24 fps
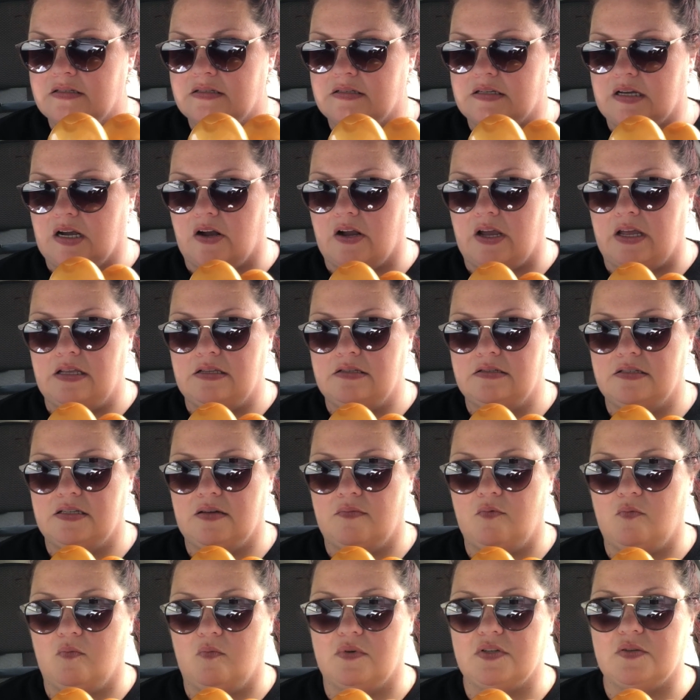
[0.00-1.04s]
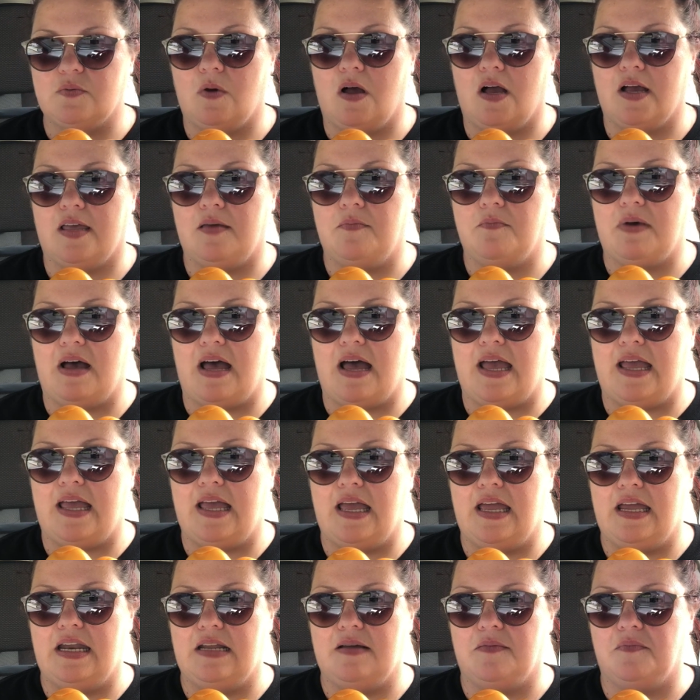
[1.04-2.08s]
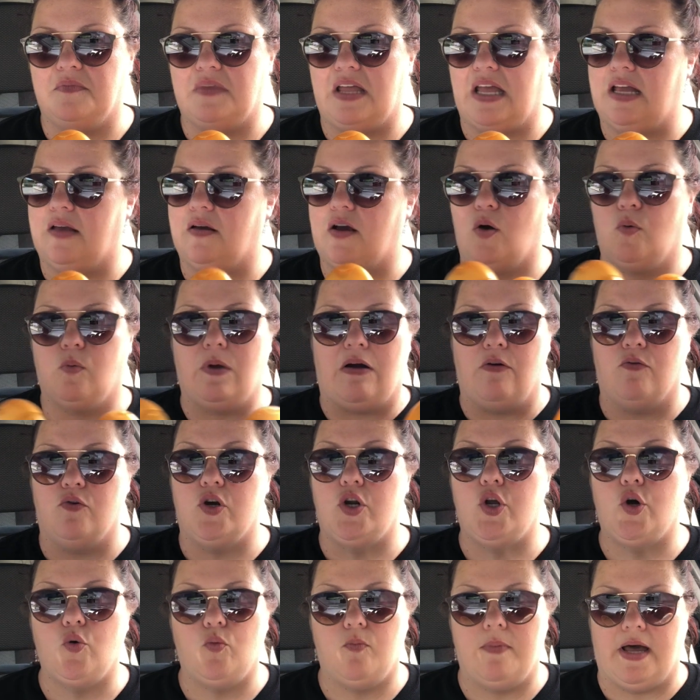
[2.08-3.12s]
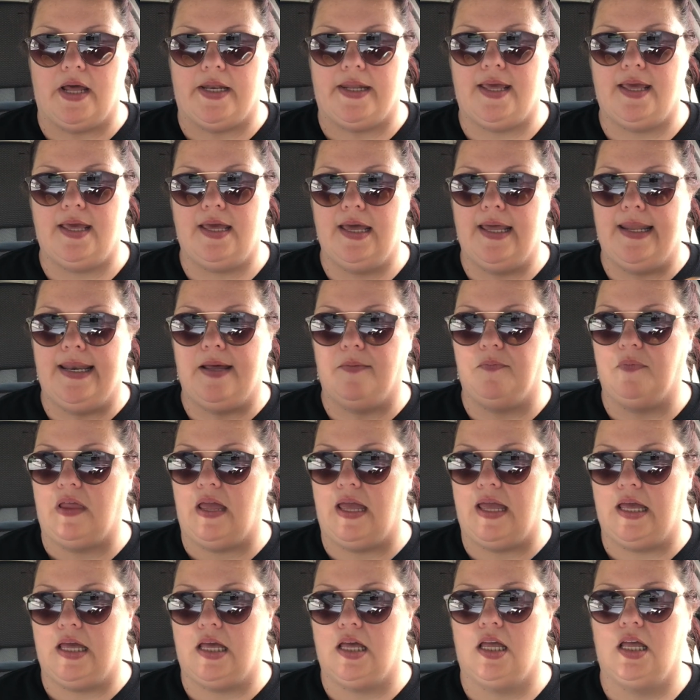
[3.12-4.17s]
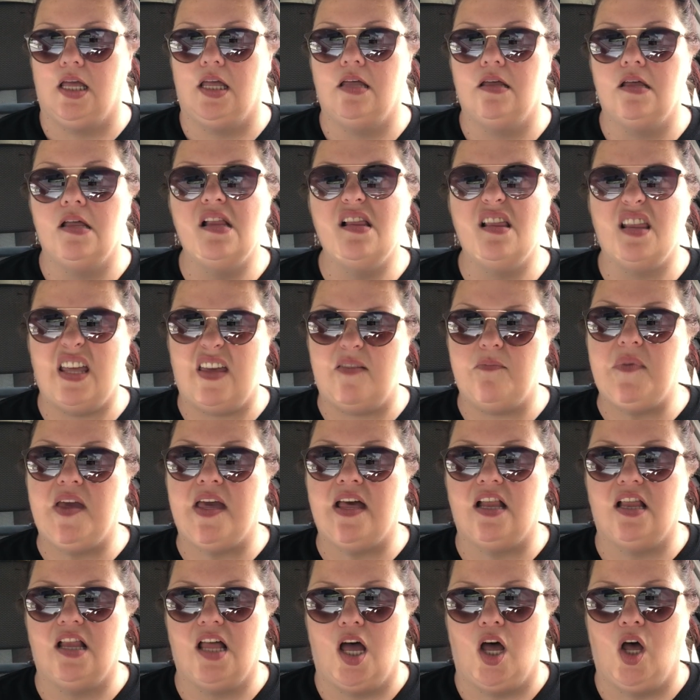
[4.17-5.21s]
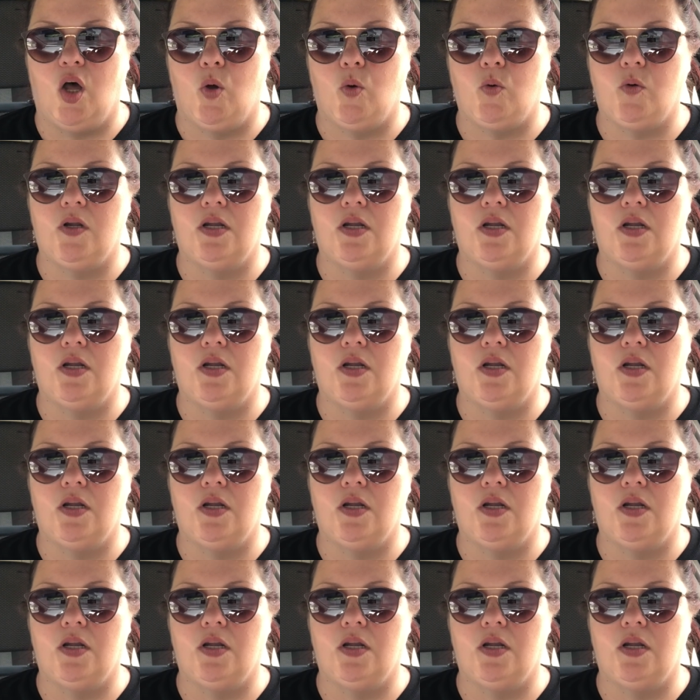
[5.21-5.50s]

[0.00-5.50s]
sorry, someone was walking by and I'm like around nobody and I'm like, leave me alone.